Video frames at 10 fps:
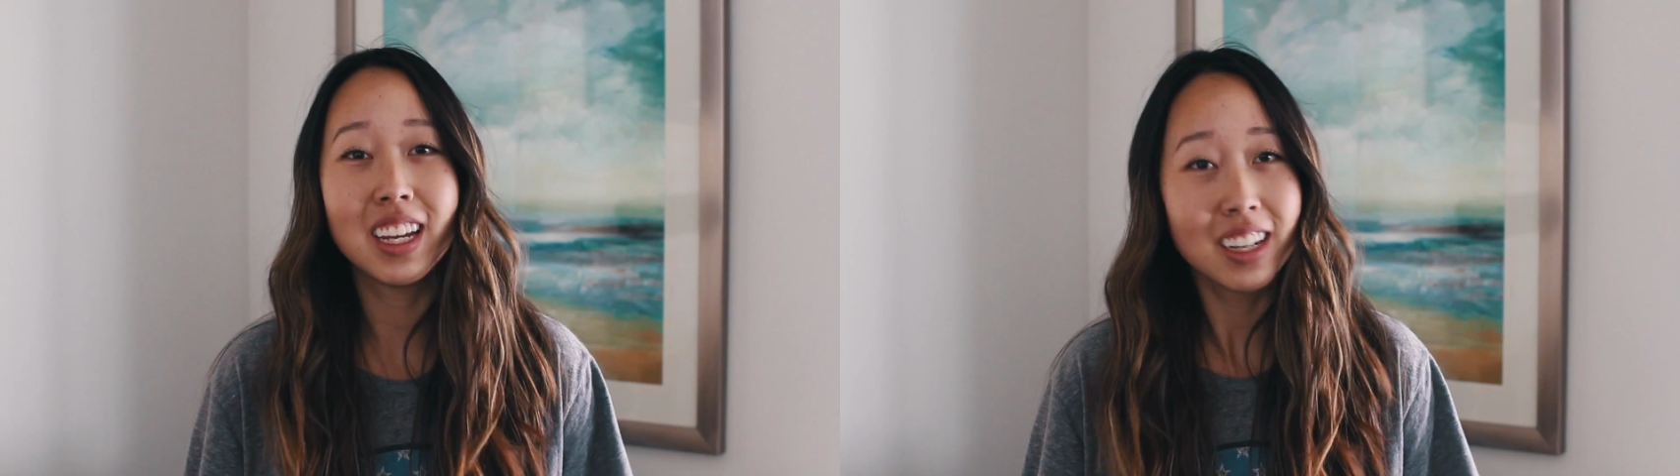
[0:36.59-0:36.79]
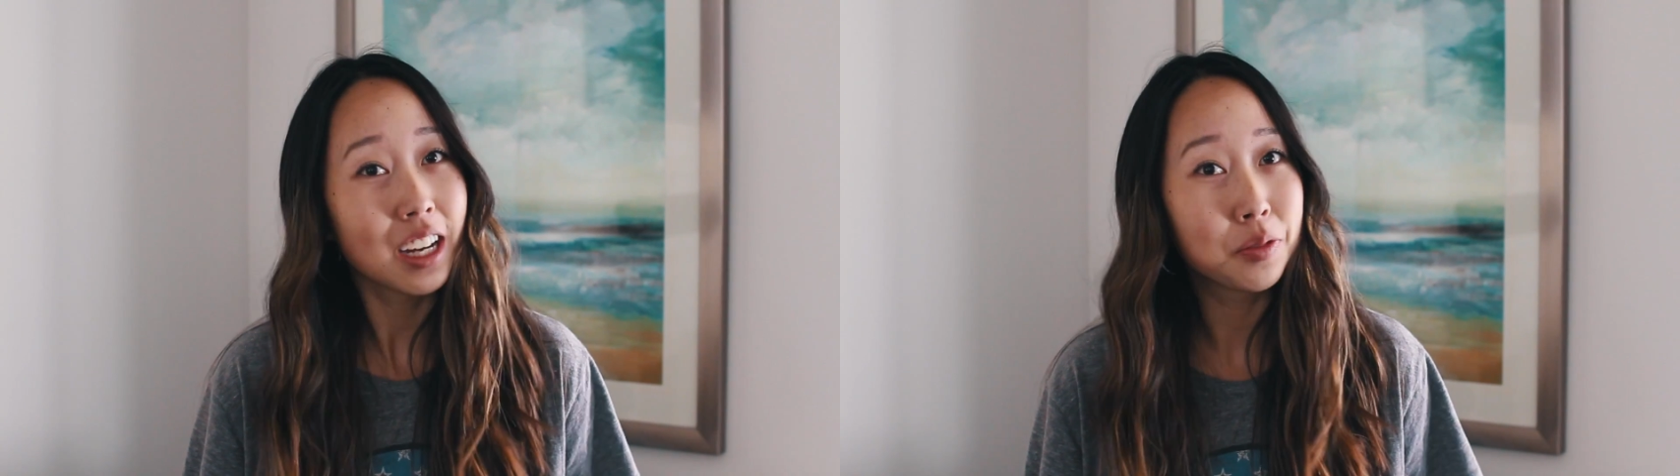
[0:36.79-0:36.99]

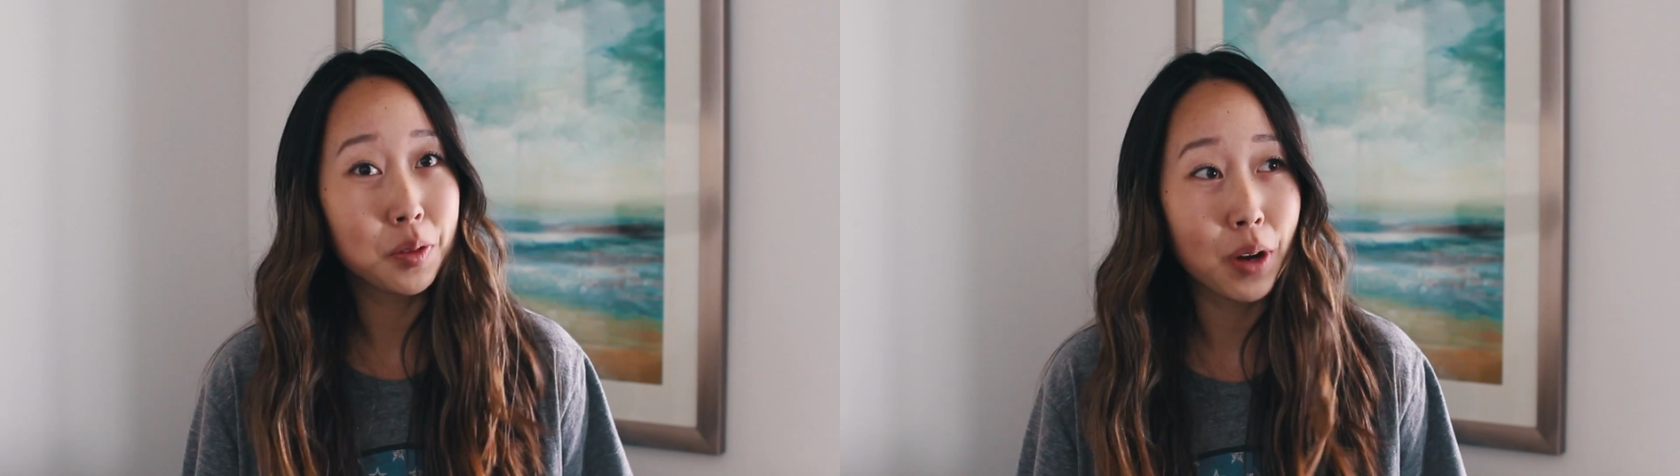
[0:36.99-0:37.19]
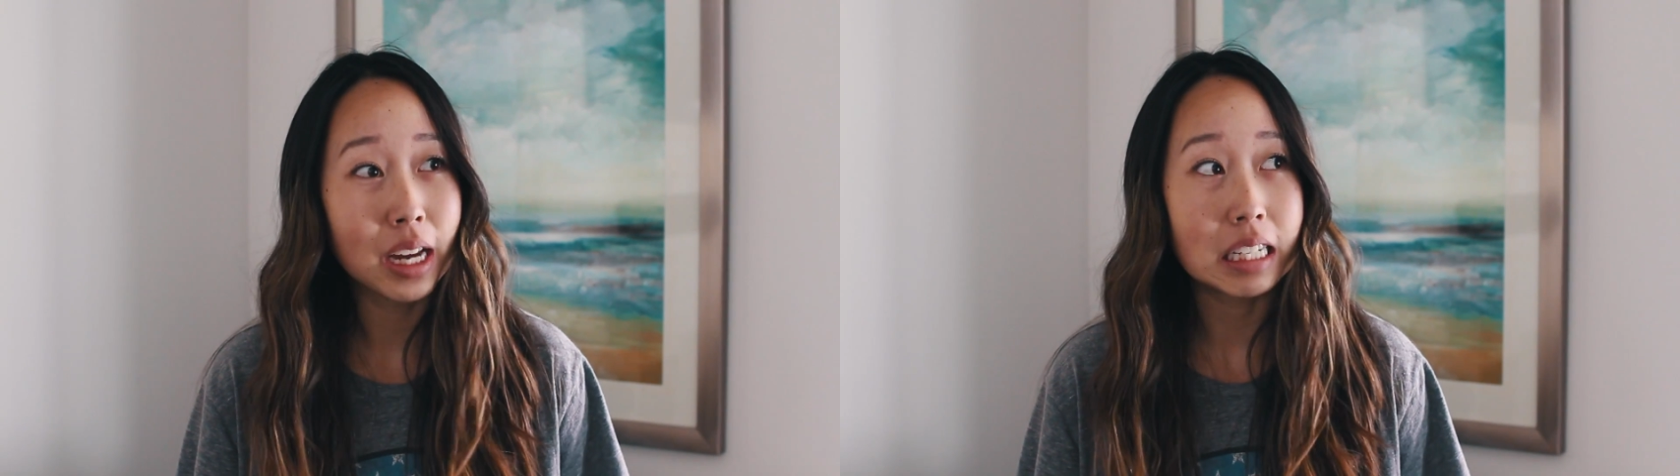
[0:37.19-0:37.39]
And yes,
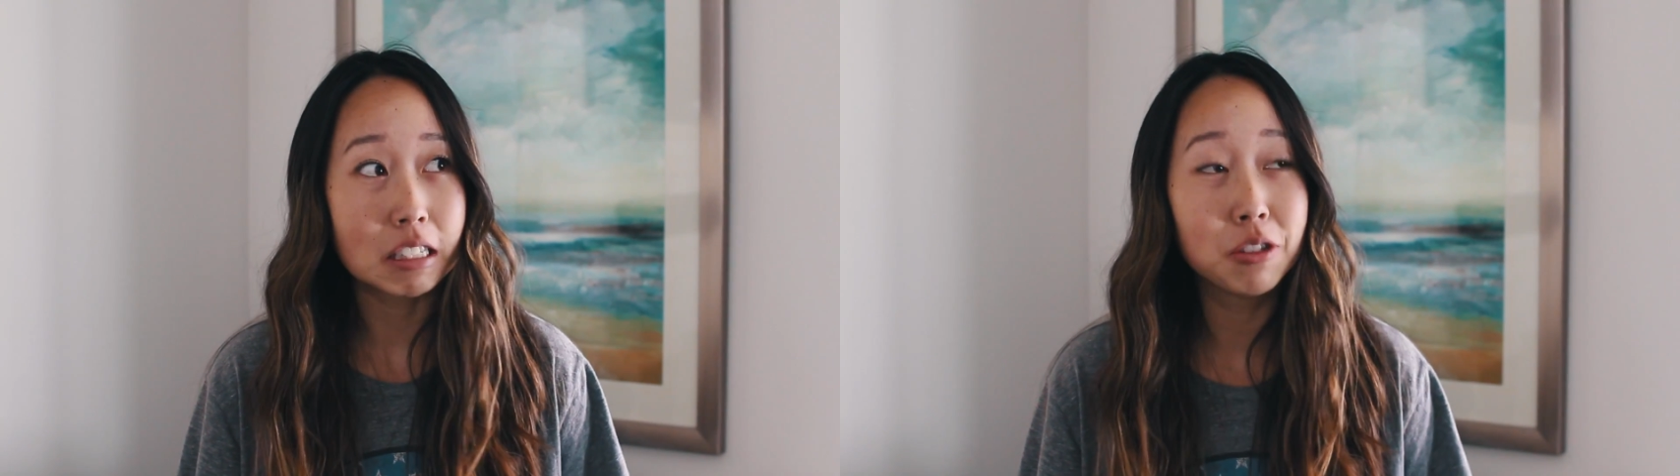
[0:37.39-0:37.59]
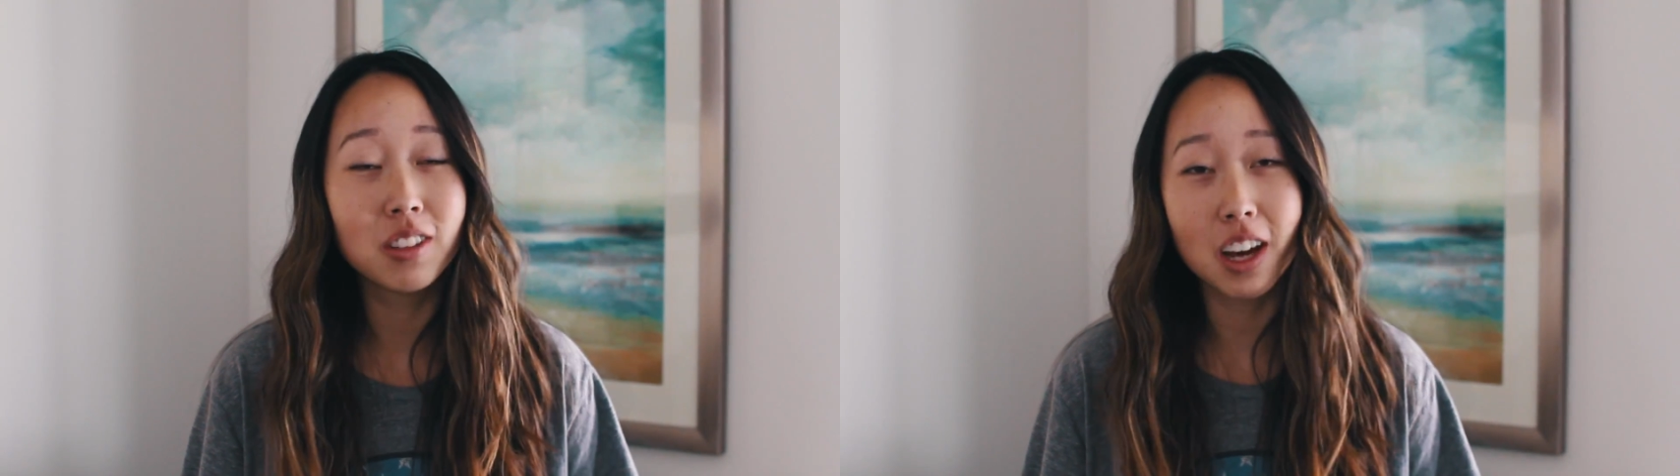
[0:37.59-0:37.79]
we went
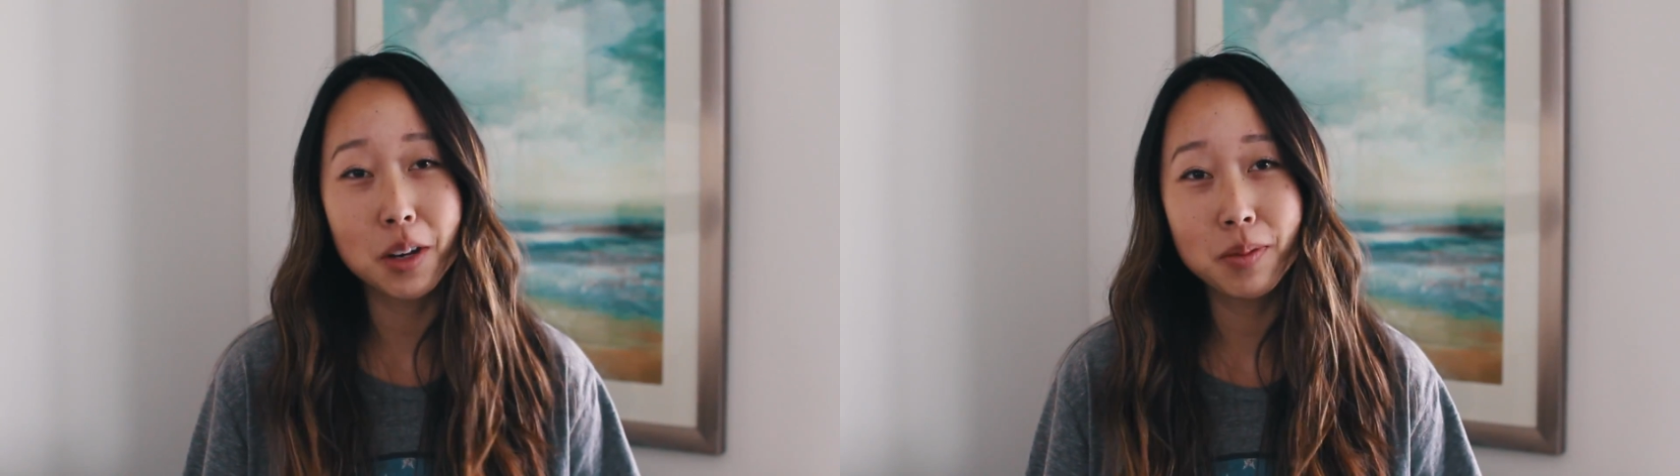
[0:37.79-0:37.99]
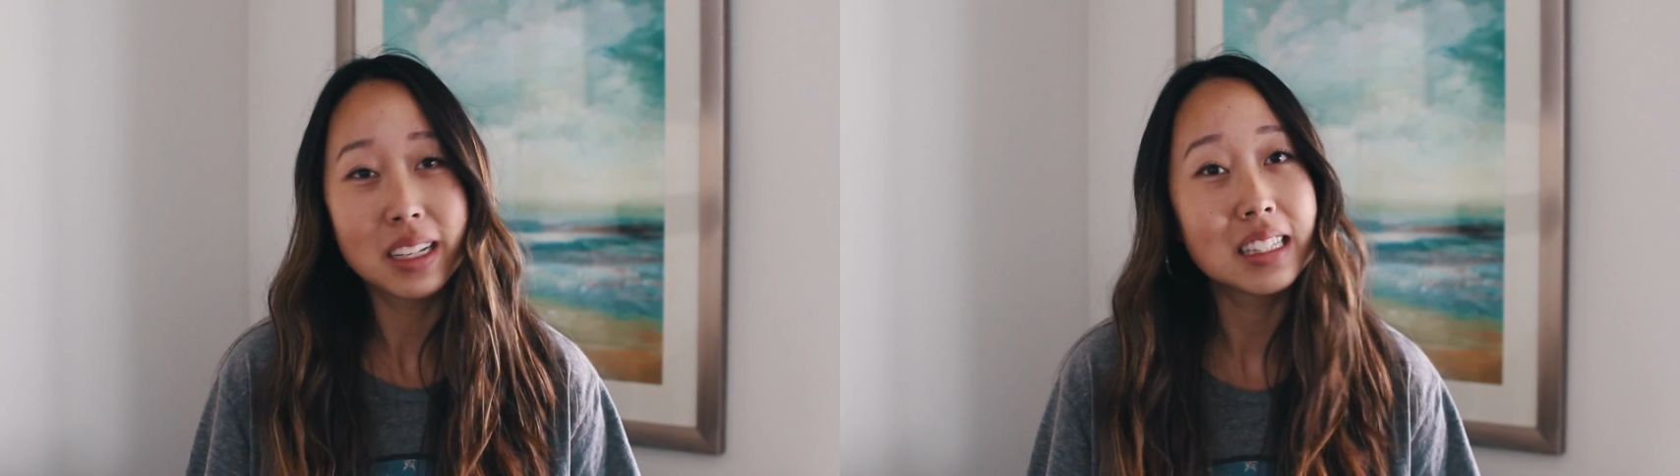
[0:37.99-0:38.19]
to a lot
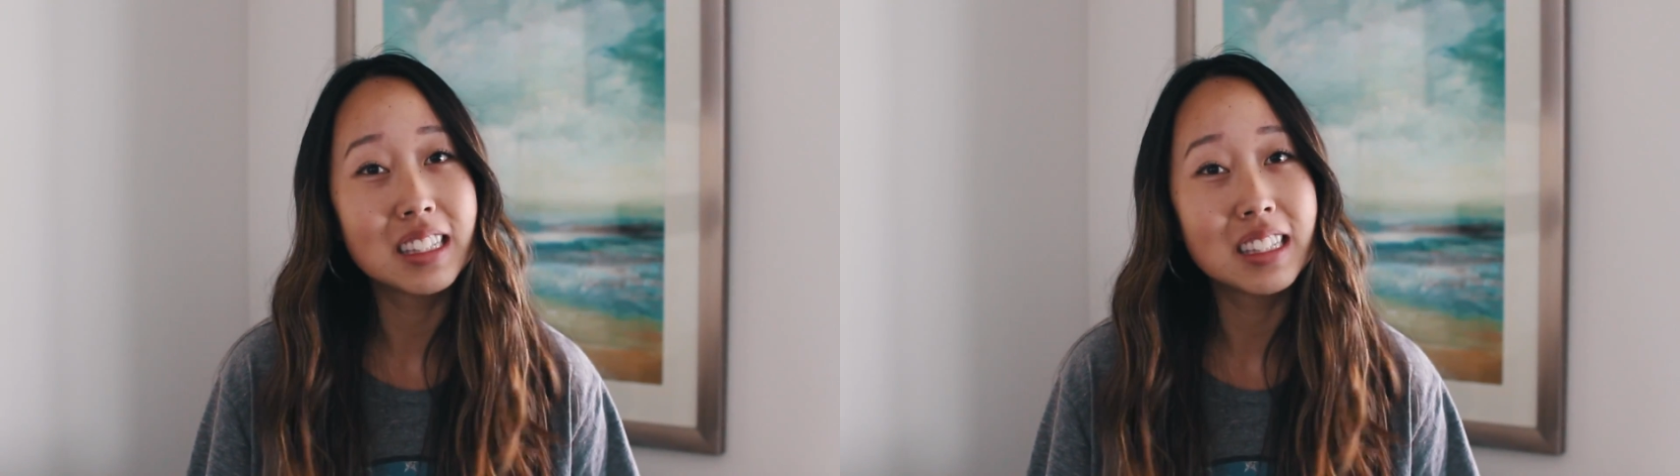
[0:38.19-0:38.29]
of places